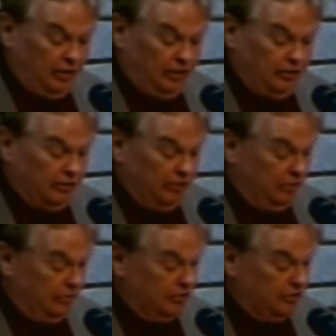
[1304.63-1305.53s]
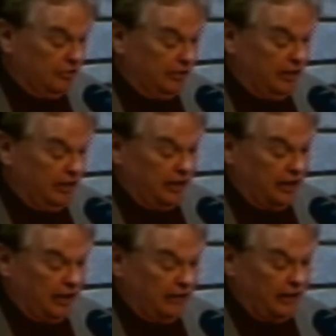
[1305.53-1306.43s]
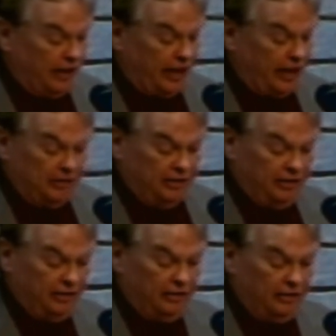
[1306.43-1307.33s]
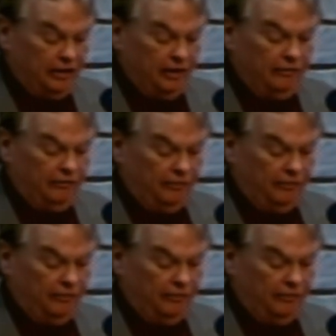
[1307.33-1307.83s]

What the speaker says: your own joy and have a happy life.